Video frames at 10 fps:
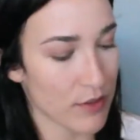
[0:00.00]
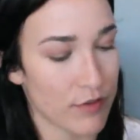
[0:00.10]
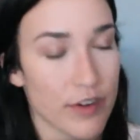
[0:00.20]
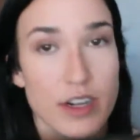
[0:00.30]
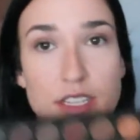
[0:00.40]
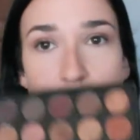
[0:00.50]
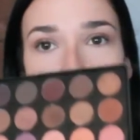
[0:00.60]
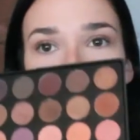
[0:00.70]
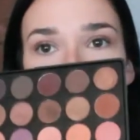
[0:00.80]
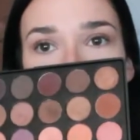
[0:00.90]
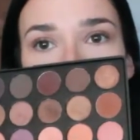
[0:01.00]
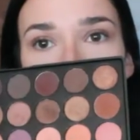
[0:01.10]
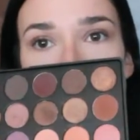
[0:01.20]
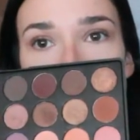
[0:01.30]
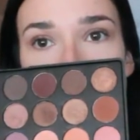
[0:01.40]
First, this
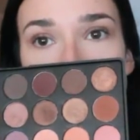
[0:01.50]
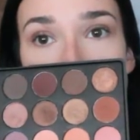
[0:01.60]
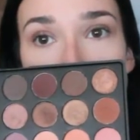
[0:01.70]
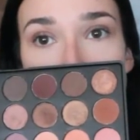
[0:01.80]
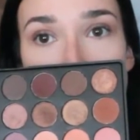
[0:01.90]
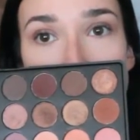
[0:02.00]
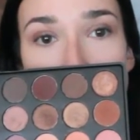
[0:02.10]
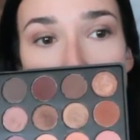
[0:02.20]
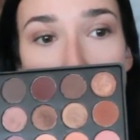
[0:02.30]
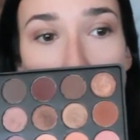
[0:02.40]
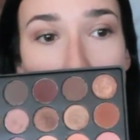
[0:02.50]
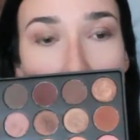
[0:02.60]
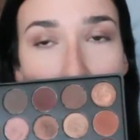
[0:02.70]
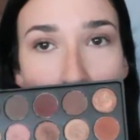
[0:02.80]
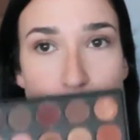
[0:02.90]
very pale
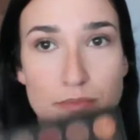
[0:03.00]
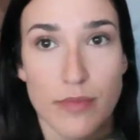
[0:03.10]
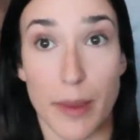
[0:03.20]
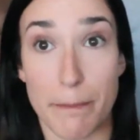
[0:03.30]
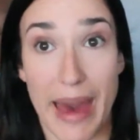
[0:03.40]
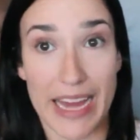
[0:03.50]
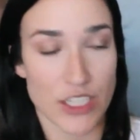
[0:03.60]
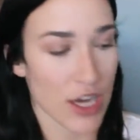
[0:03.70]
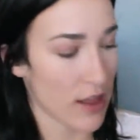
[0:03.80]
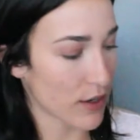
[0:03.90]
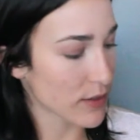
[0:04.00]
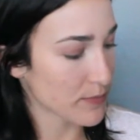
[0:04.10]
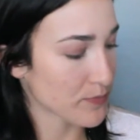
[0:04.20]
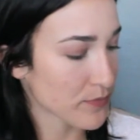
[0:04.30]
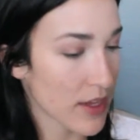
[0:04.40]
matte color,
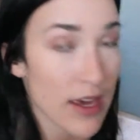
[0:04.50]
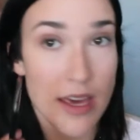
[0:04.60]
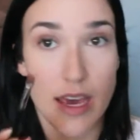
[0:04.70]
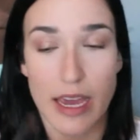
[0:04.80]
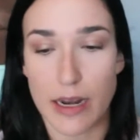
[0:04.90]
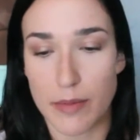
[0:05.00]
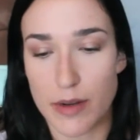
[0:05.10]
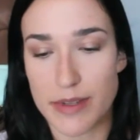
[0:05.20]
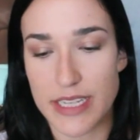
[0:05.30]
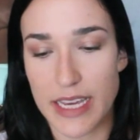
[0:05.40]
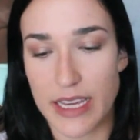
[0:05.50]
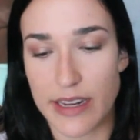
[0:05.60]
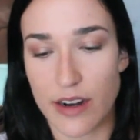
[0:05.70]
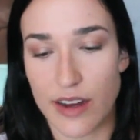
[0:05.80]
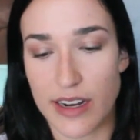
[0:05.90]
and I'm going to be taking
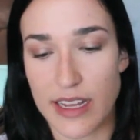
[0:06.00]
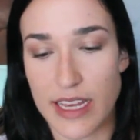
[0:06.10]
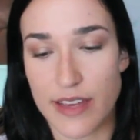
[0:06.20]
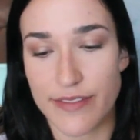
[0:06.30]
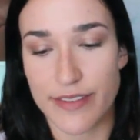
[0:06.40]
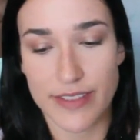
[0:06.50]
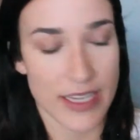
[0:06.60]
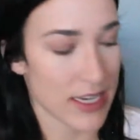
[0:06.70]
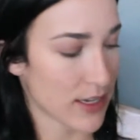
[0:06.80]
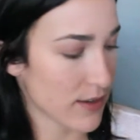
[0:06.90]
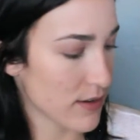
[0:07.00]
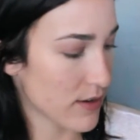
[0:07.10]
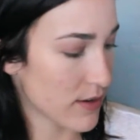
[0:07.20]
it on an E15,